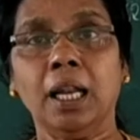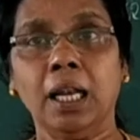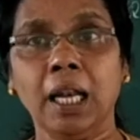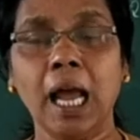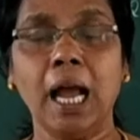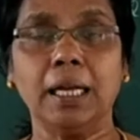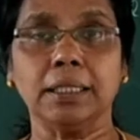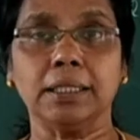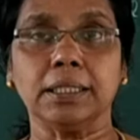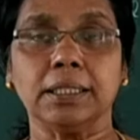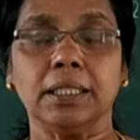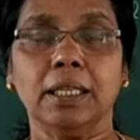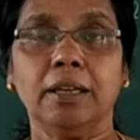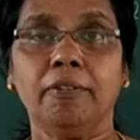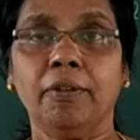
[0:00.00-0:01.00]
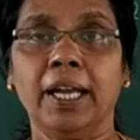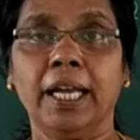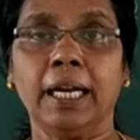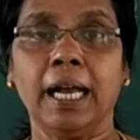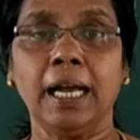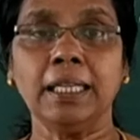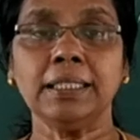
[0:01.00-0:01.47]
lungs,
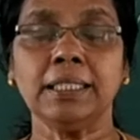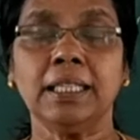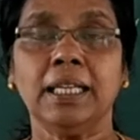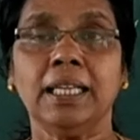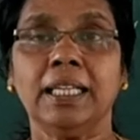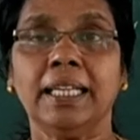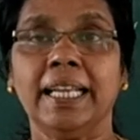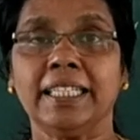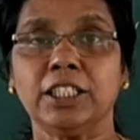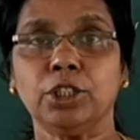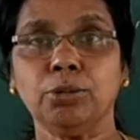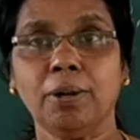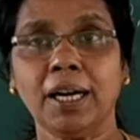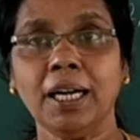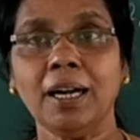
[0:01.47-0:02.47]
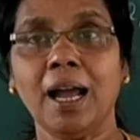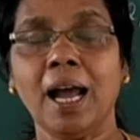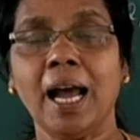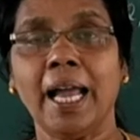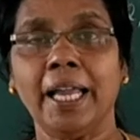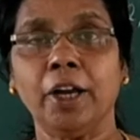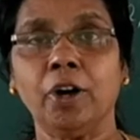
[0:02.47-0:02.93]
whereas next one
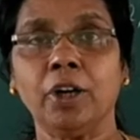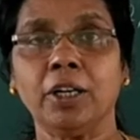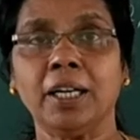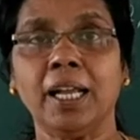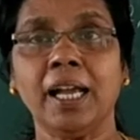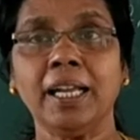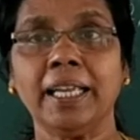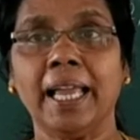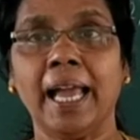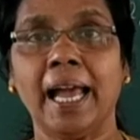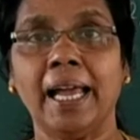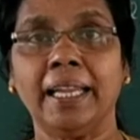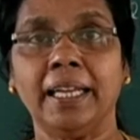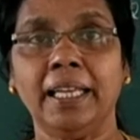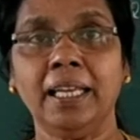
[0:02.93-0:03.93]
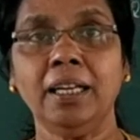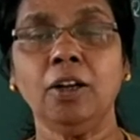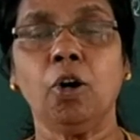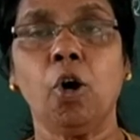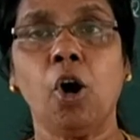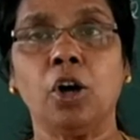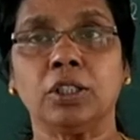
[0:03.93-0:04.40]
aorta
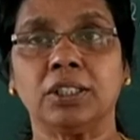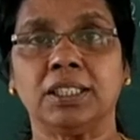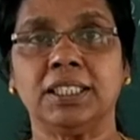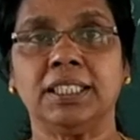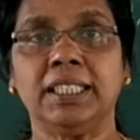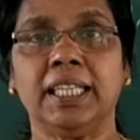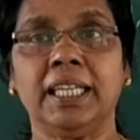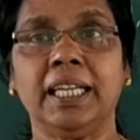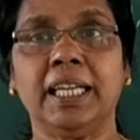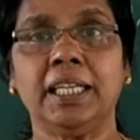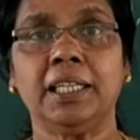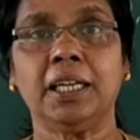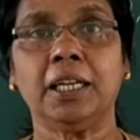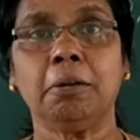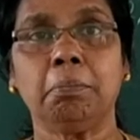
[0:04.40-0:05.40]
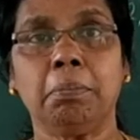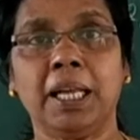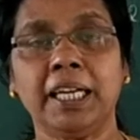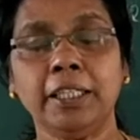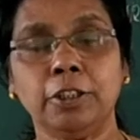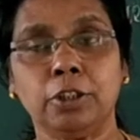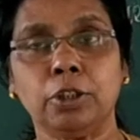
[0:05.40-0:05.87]
carrying oxygenated
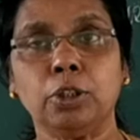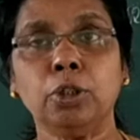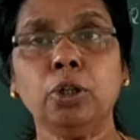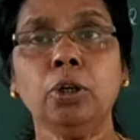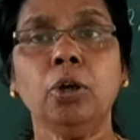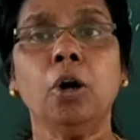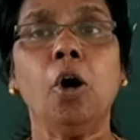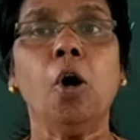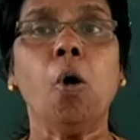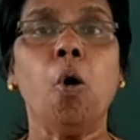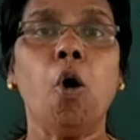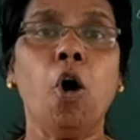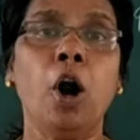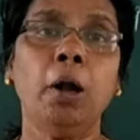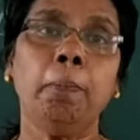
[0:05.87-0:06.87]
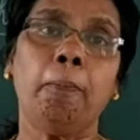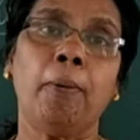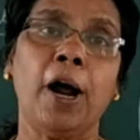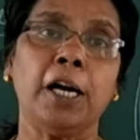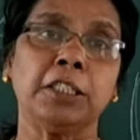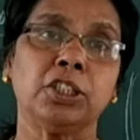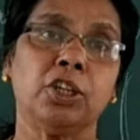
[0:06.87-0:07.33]
blood to all
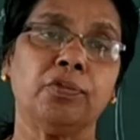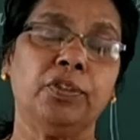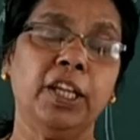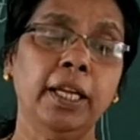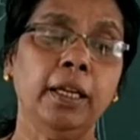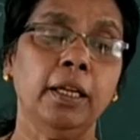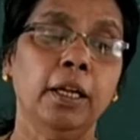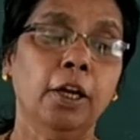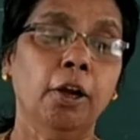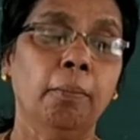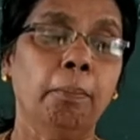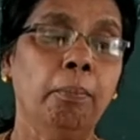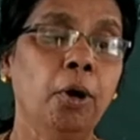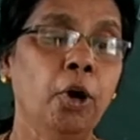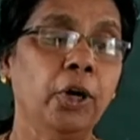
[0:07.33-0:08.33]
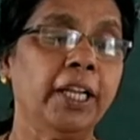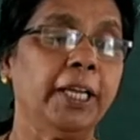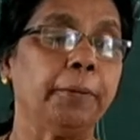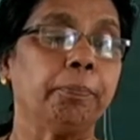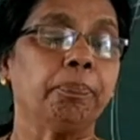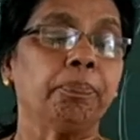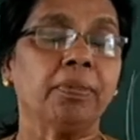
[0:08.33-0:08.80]
parts of the
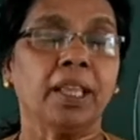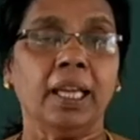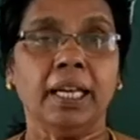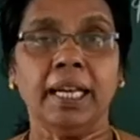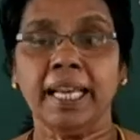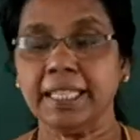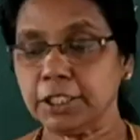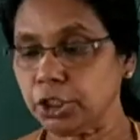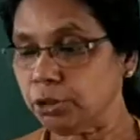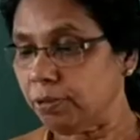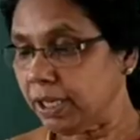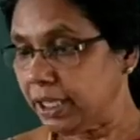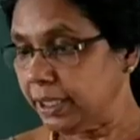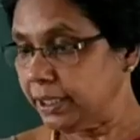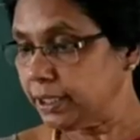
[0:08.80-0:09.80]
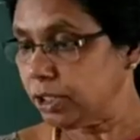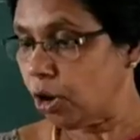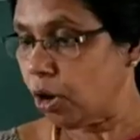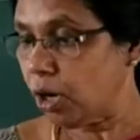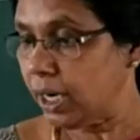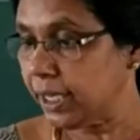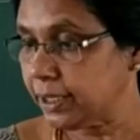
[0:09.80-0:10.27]
body. Next one is
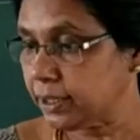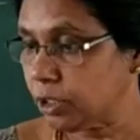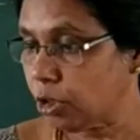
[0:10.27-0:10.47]
called as